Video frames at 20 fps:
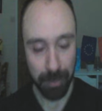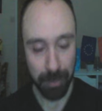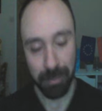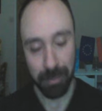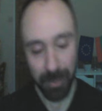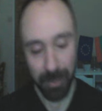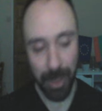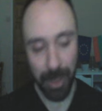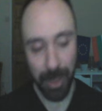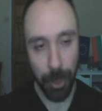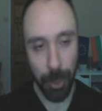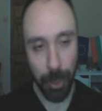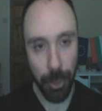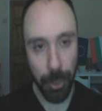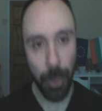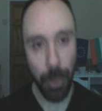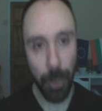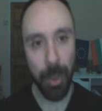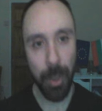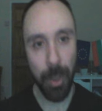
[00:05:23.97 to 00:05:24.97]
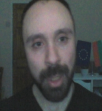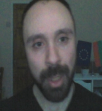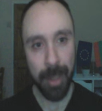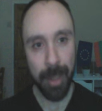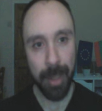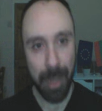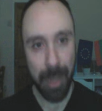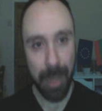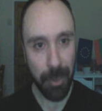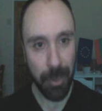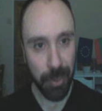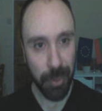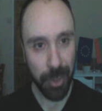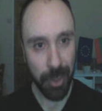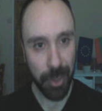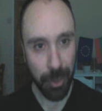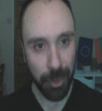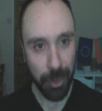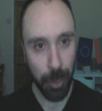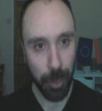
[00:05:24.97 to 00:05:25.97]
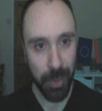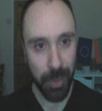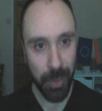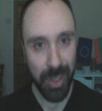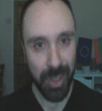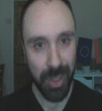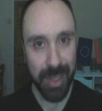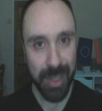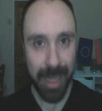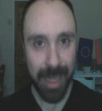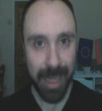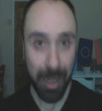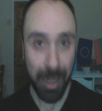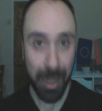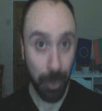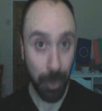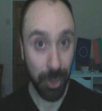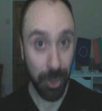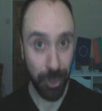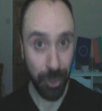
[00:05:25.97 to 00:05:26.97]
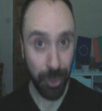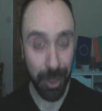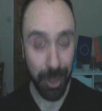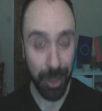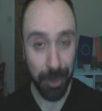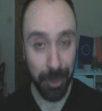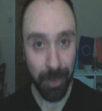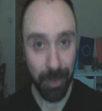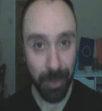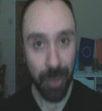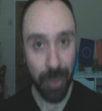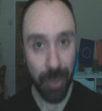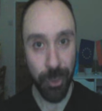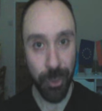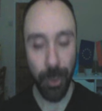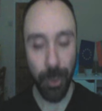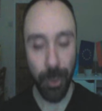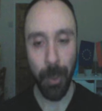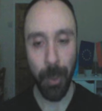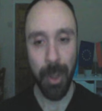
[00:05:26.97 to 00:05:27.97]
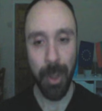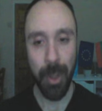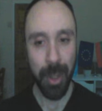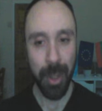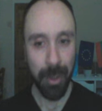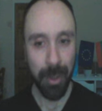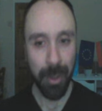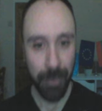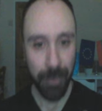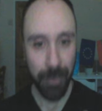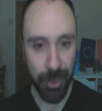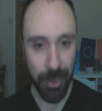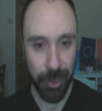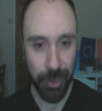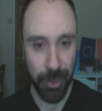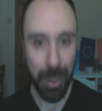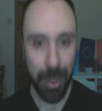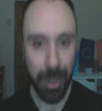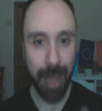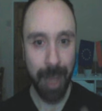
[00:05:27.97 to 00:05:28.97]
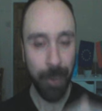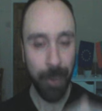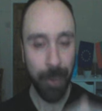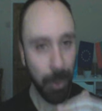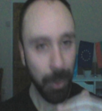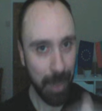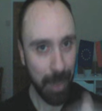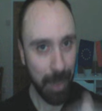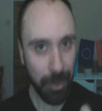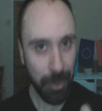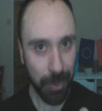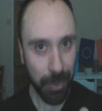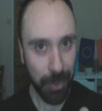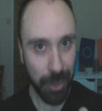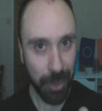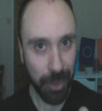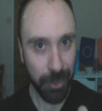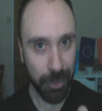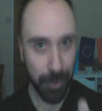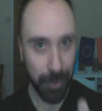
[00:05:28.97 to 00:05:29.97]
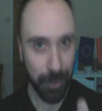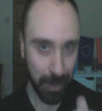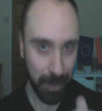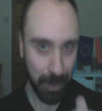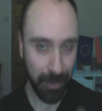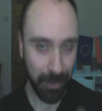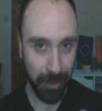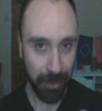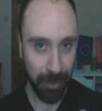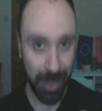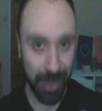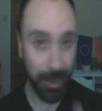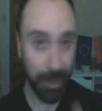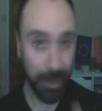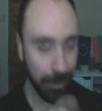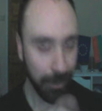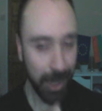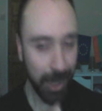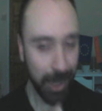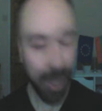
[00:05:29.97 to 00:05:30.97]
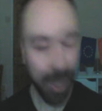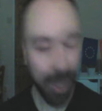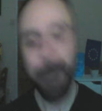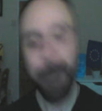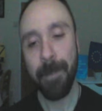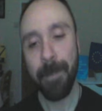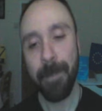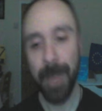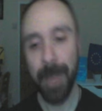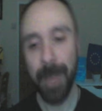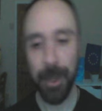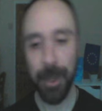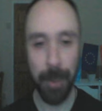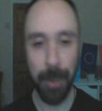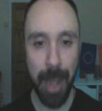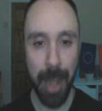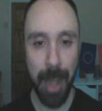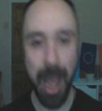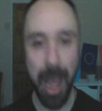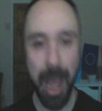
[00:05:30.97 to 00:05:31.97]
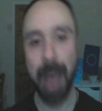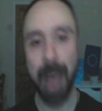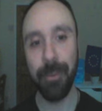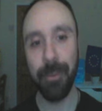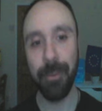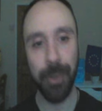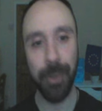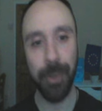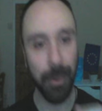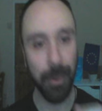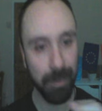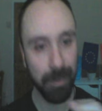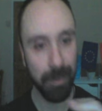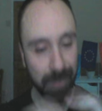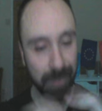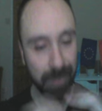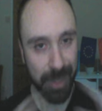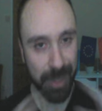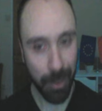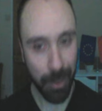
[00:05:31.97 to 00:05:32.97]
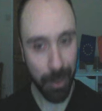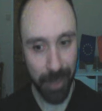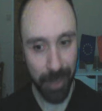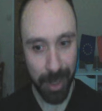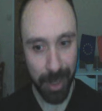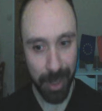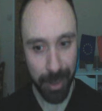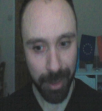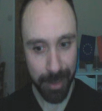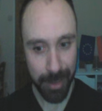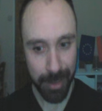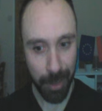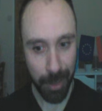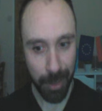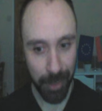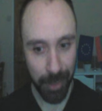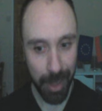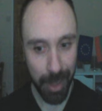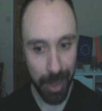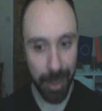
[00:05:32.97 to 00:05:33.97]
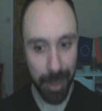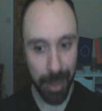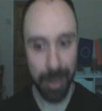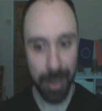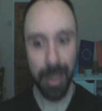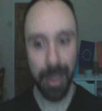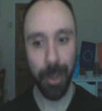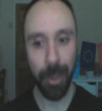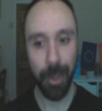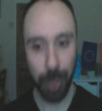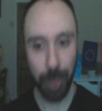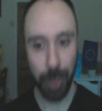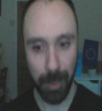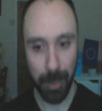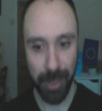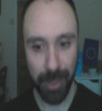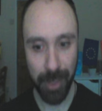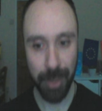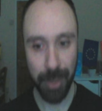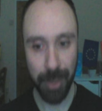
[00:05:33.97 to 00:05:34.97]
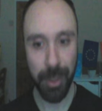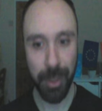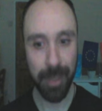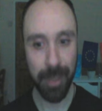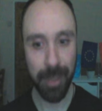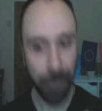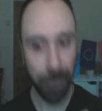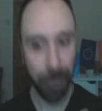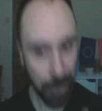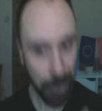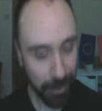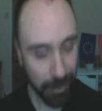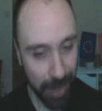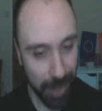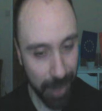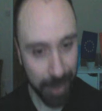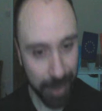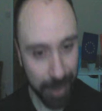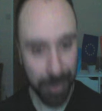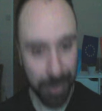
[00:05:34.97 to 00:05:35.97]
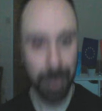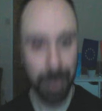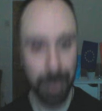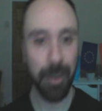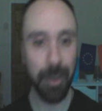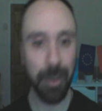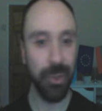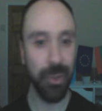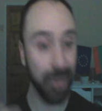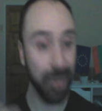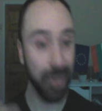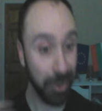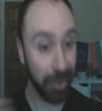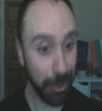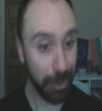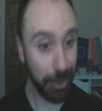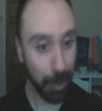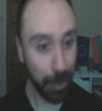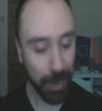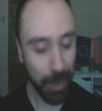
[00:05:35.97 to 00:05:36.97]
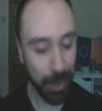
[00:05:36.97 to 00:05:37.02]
that don't know, damage reduction groups stack upon each other. So first you have all damage reductions from the Frenzy of Flay, then you have your self-healing. On top of that you get Fortified, which is another group.